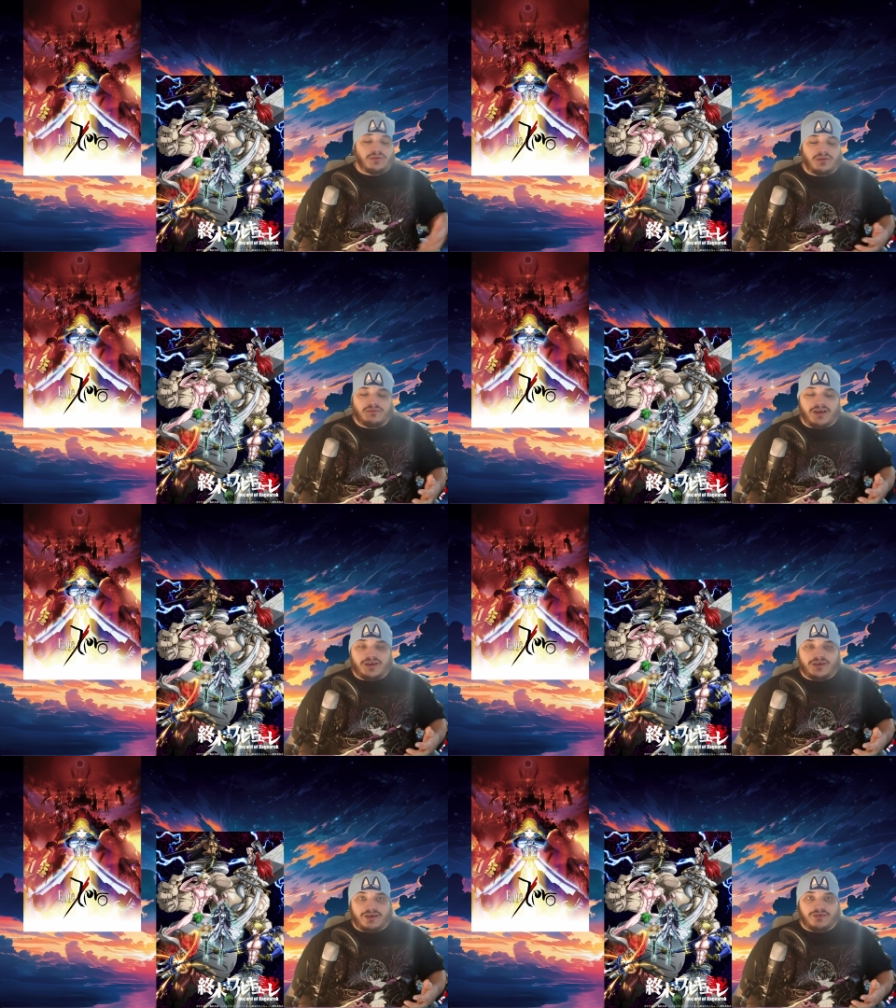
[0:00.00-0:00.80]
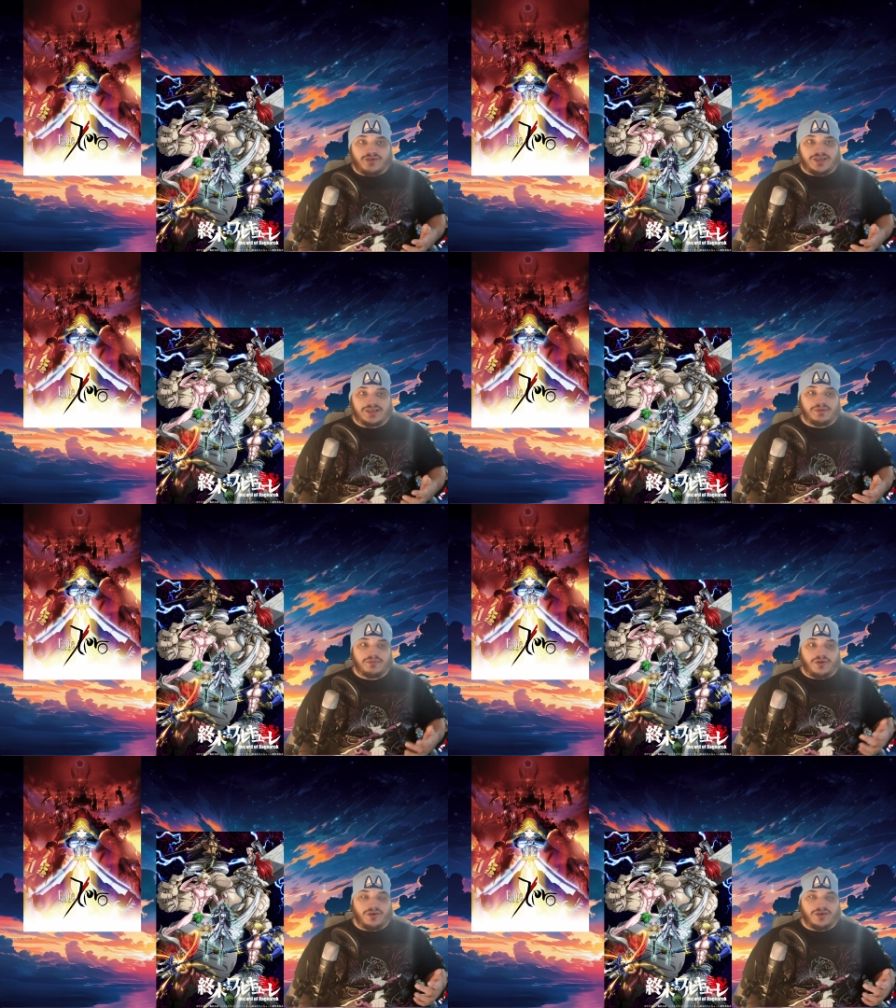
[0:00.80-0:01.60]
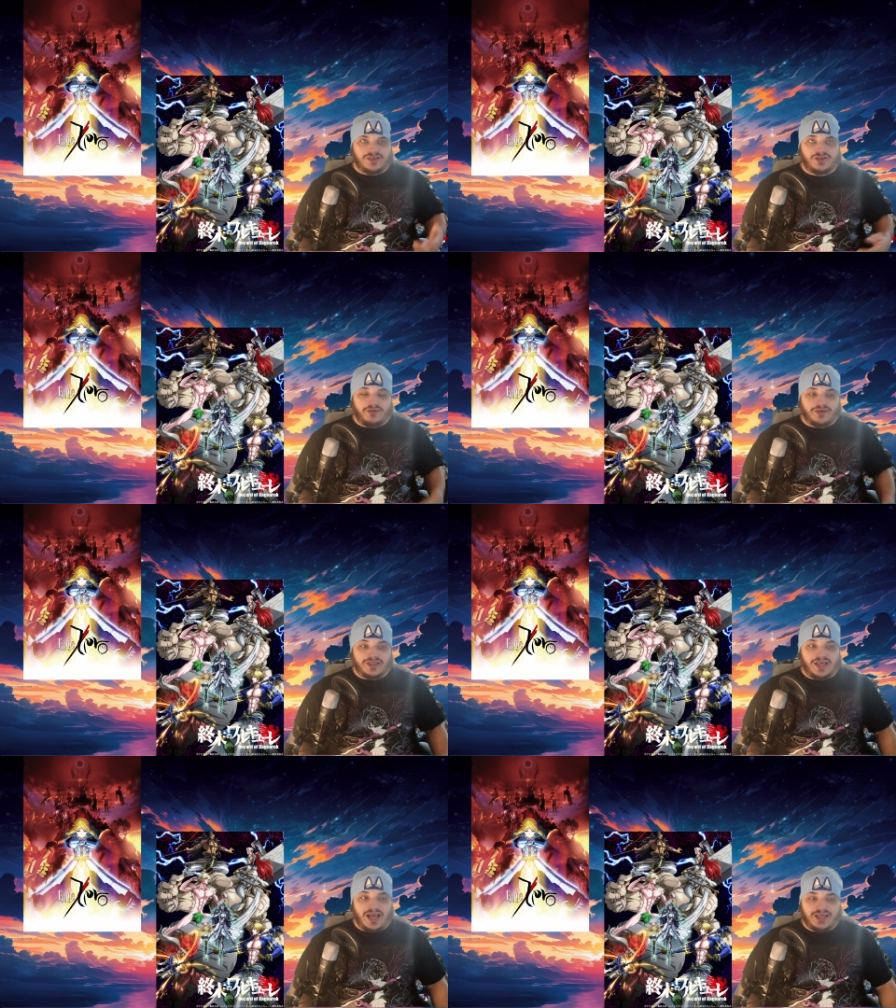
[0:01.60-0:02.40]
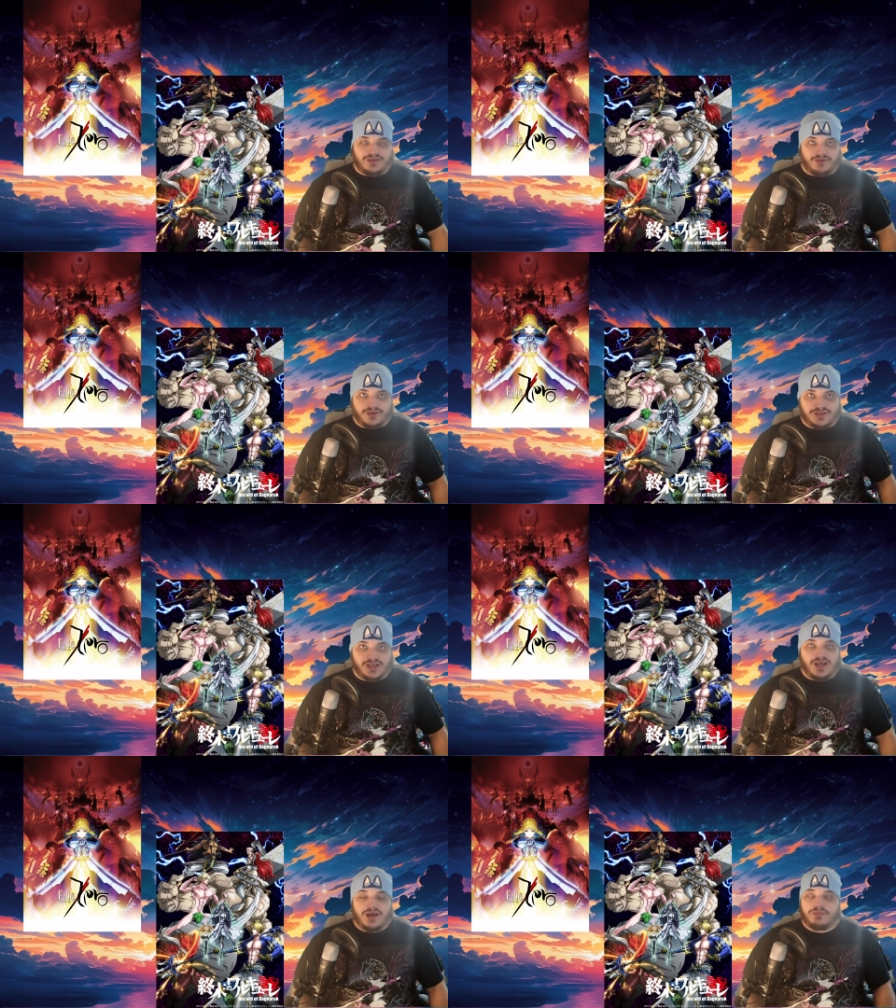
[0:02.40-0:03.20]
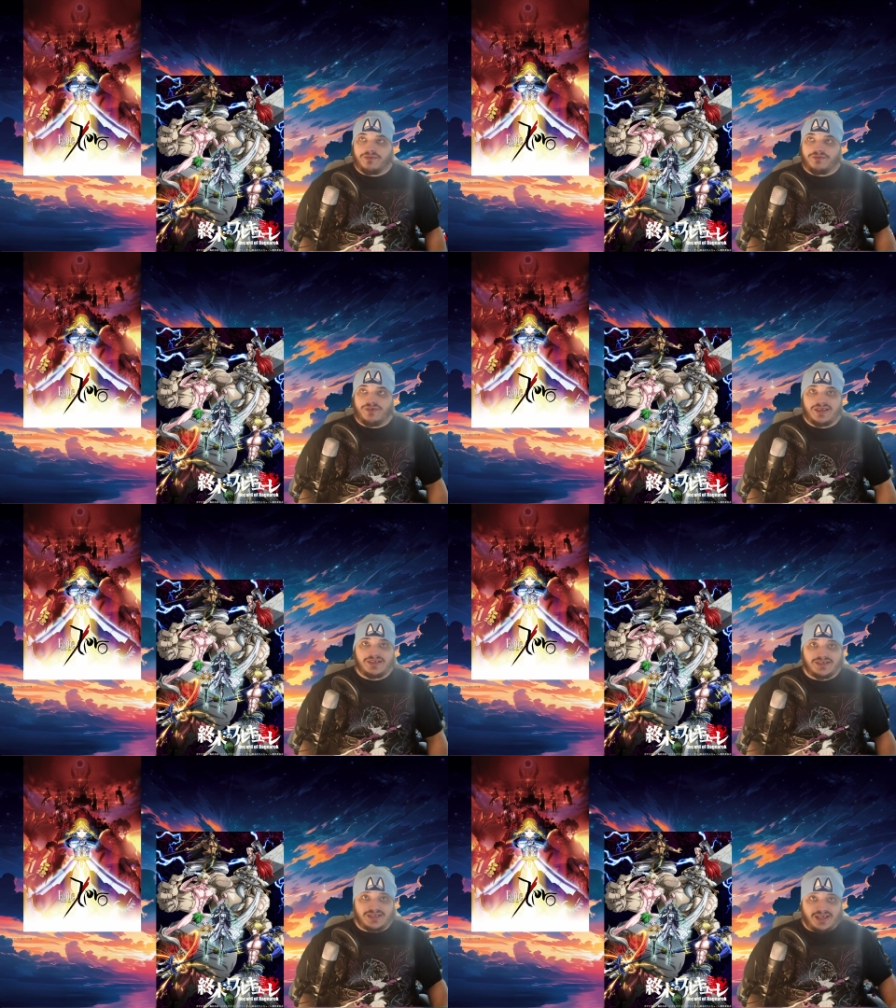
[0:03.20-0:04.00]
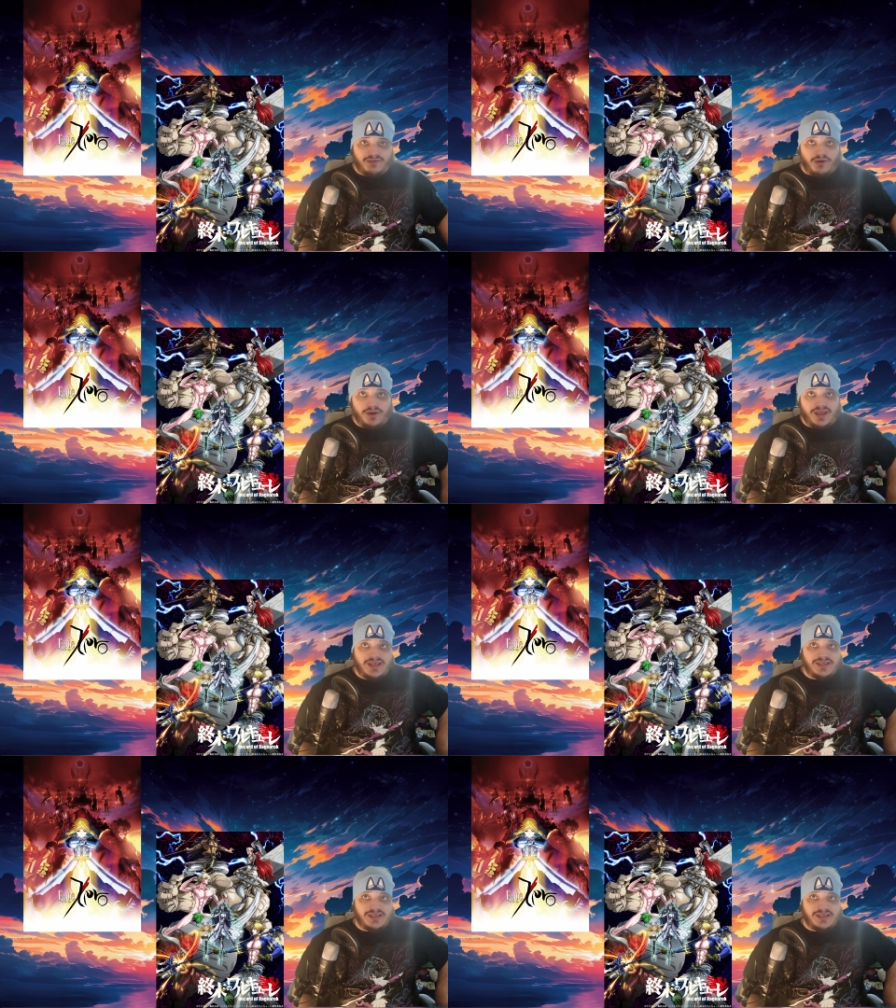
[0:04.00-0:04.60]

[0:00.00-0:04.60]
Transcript: Record of Ragnarok is a bit more historically accurate, but Fate Zero is